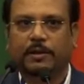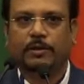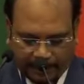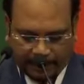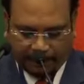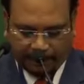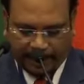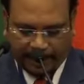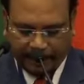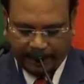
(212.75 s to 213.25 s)

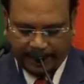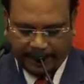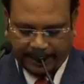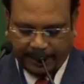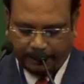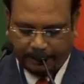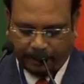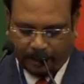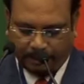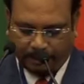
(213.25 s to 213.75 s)
Some
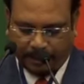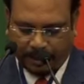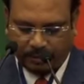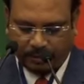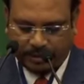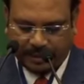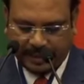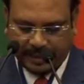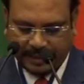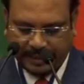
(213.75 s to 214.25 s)
bioactive
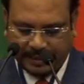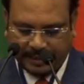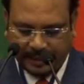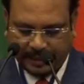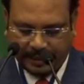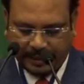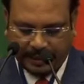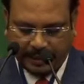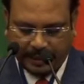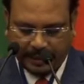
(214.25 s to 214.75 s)
compounds
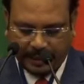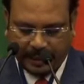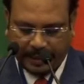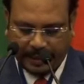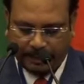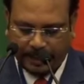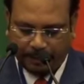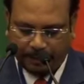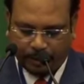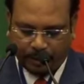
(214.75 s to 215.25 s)
easily
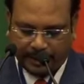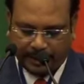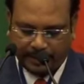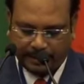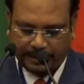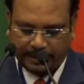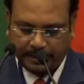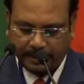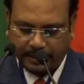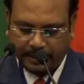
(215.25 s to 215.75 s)

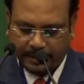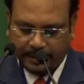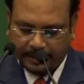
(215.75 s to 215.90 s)
evaporates,